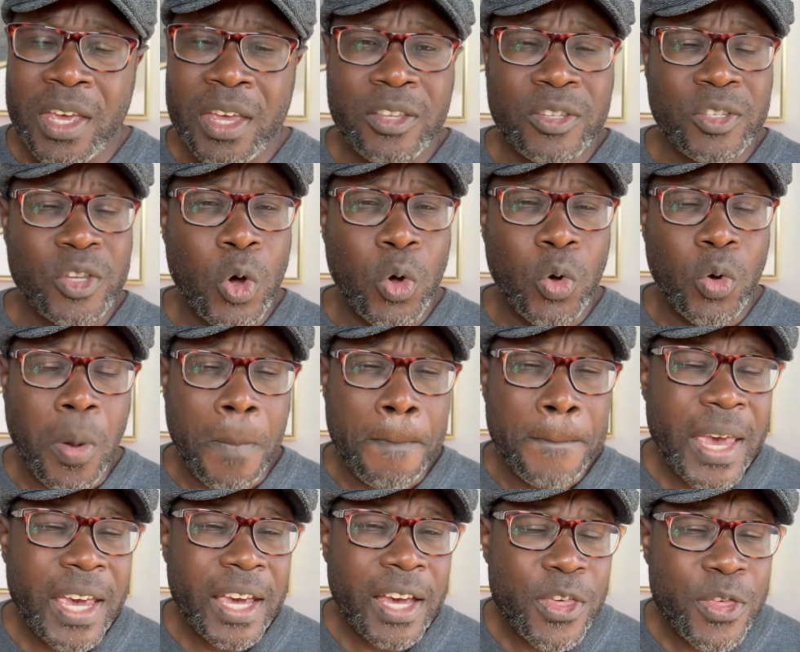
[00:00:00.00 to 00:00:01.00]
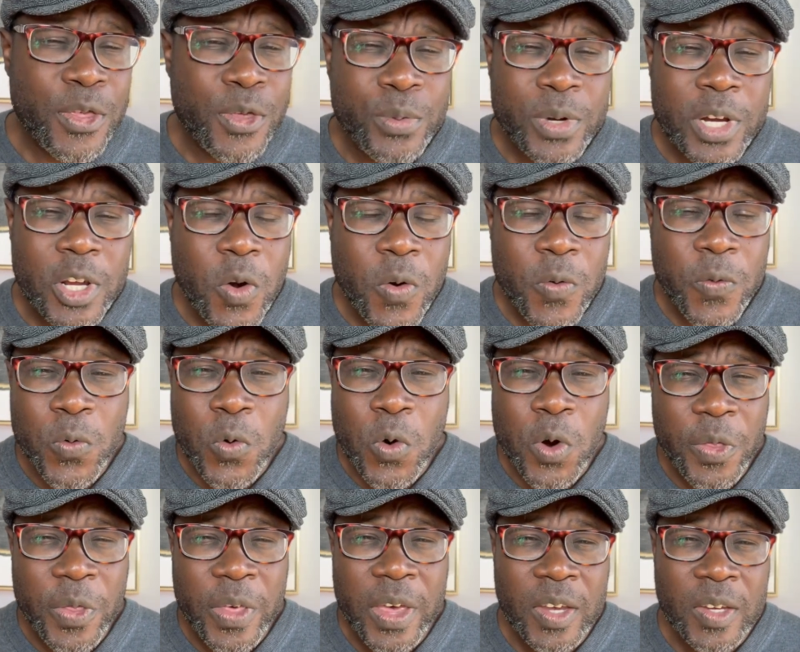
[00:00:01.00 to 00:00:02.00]
So pick 3 or 4
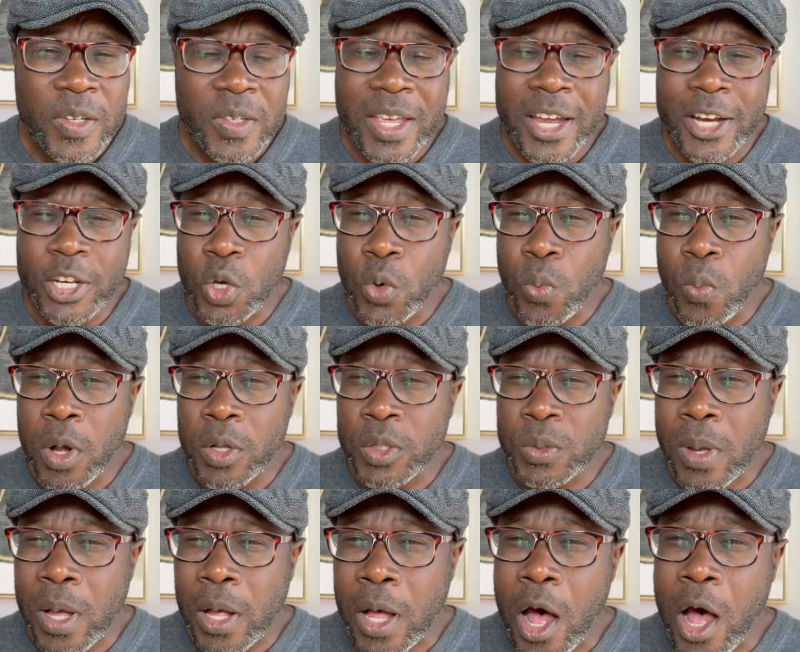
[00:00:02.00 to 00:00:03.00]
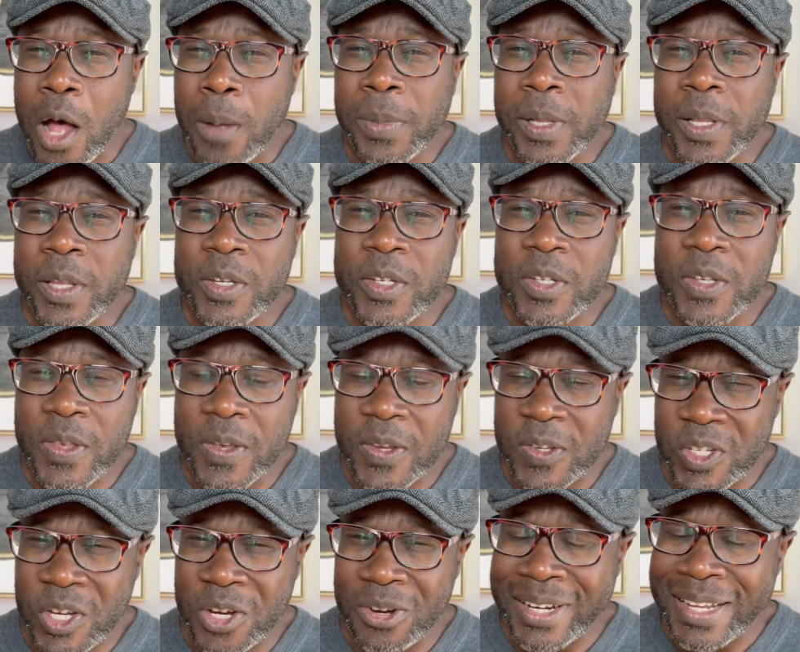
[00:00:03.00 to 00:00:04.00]
things that you want to accomplish this
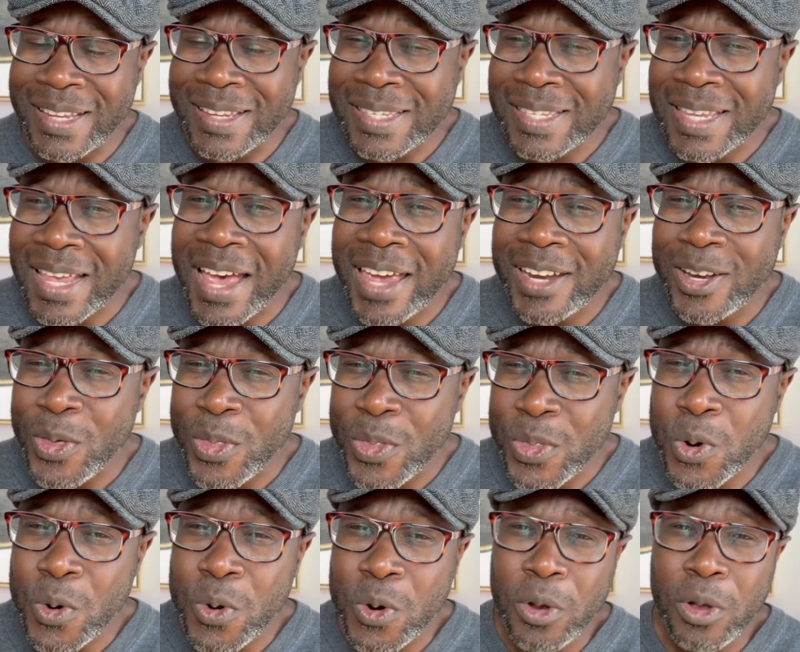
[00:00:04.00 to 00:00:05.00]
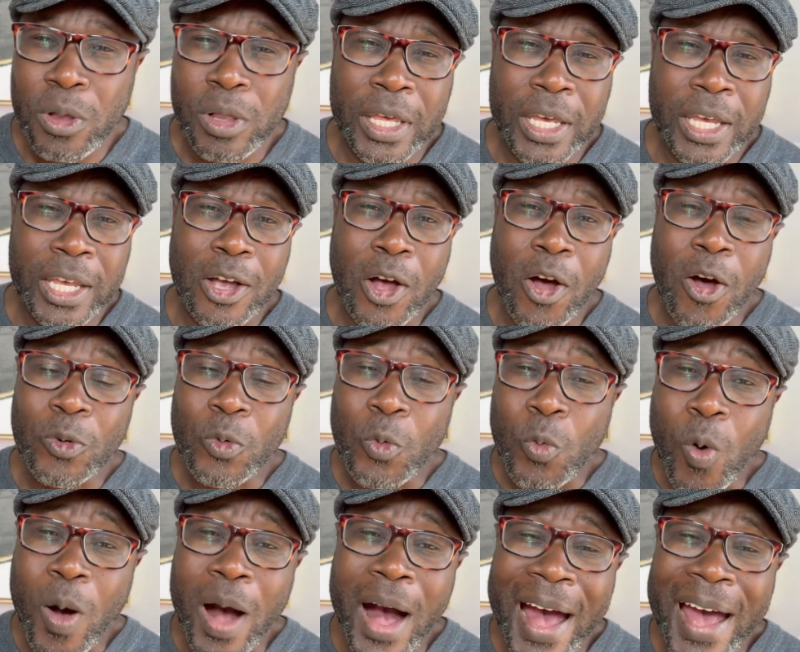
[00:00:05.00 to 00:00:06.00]
year. Decide thoroughly on
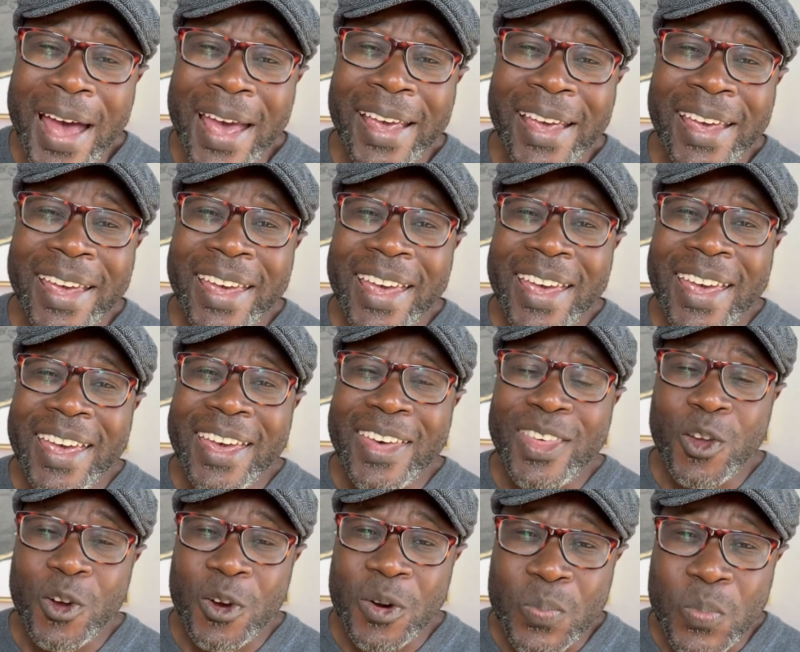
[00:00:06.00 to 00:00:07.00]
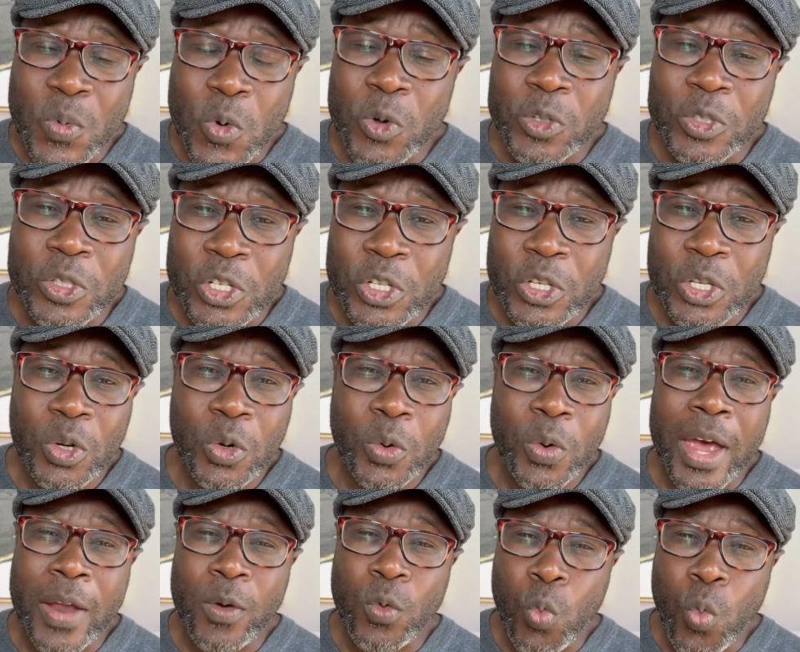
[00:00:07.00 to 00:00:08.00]
why they are important to you
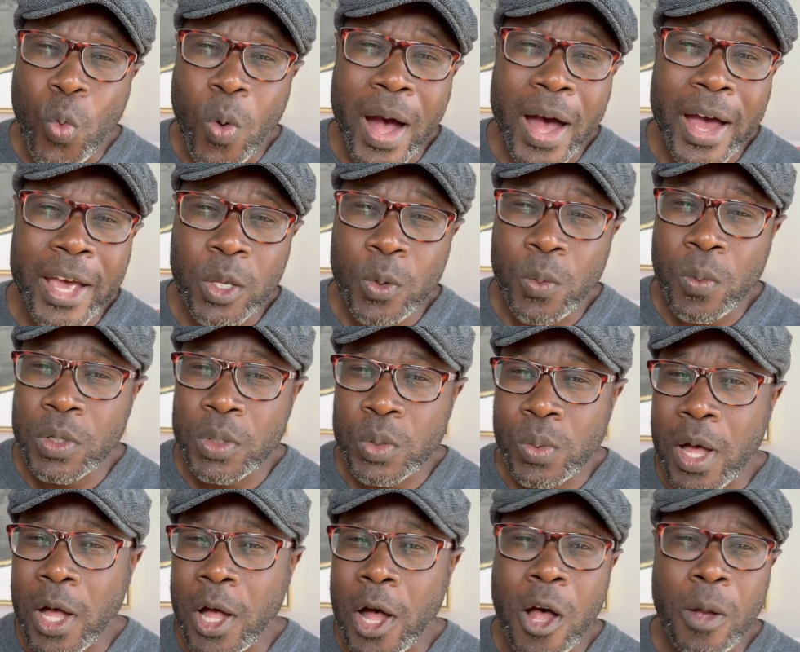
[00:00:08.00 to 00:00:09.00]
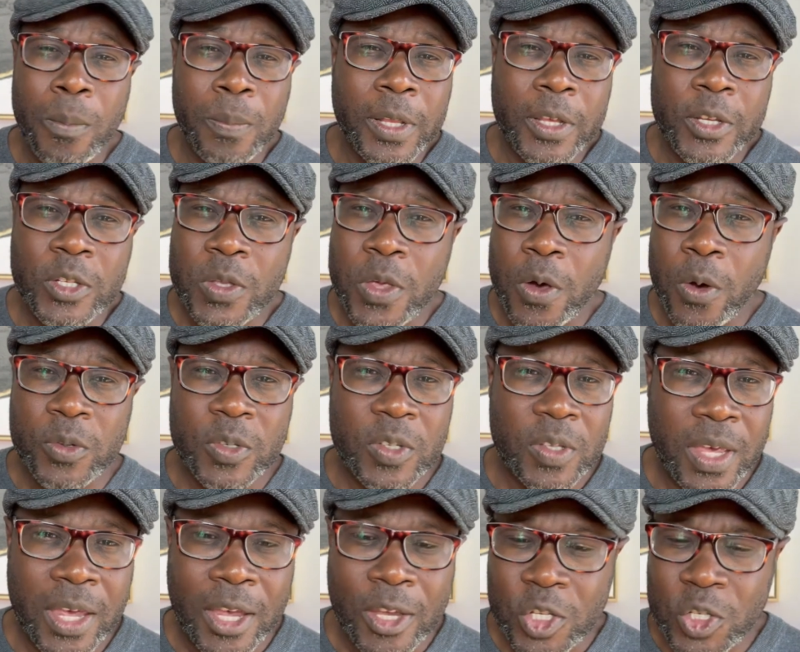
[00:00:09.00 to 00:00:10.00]
and why you want to accomplish those
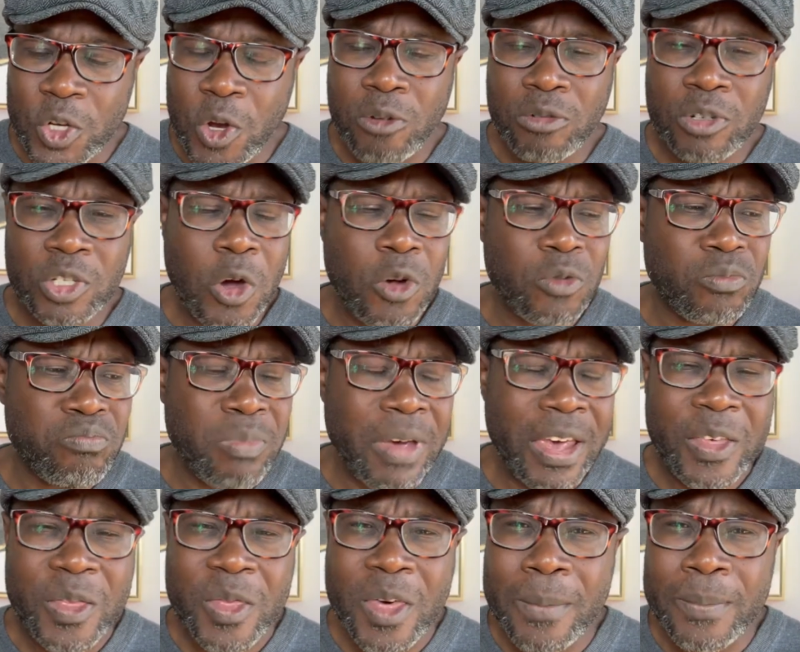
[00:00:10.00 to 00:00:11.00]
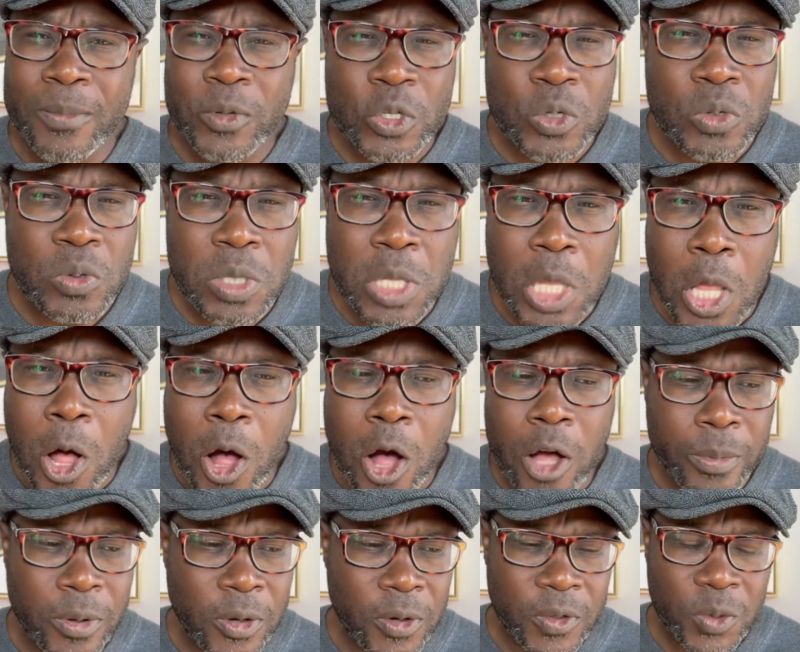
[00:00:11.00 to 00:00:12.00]
things. Don't make them too long,
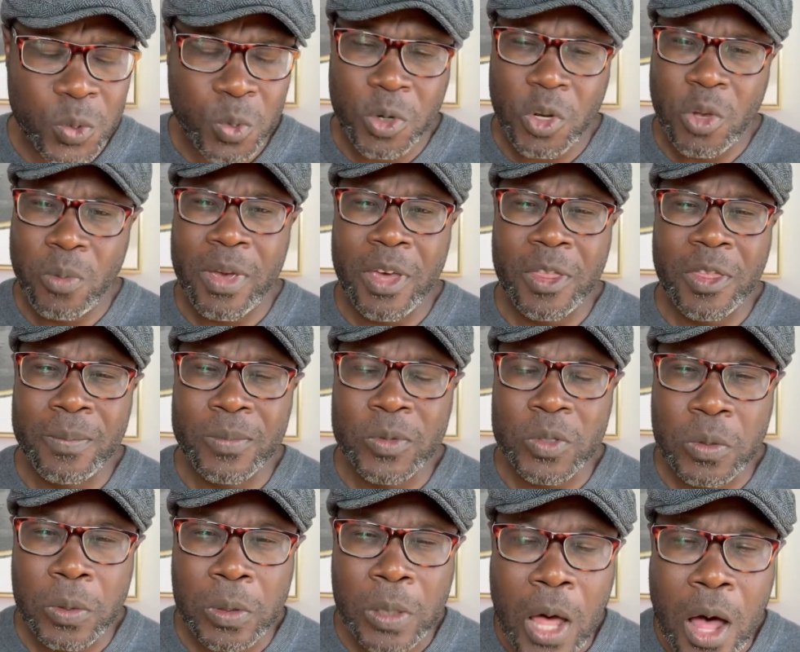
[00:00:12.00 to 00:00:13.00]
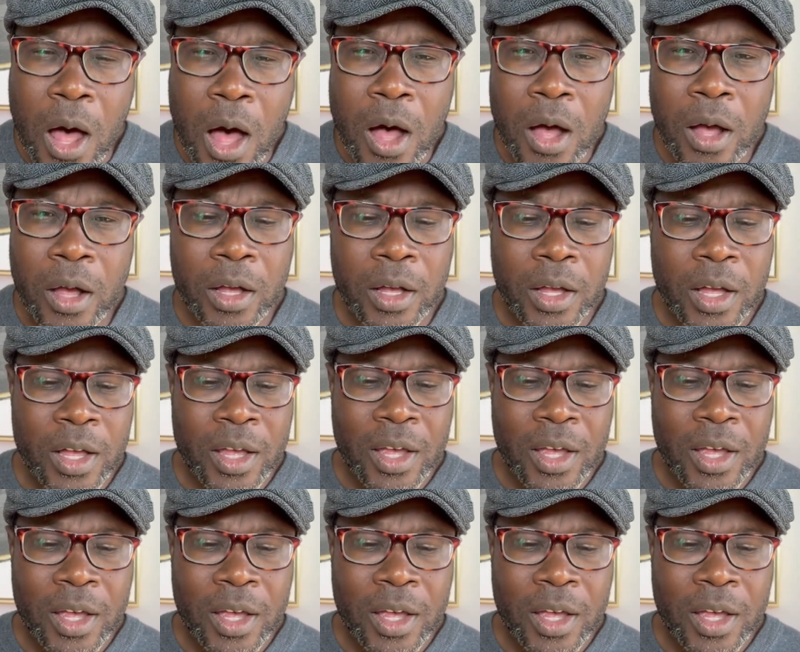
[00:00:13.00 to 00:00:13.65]
because when you make them too long,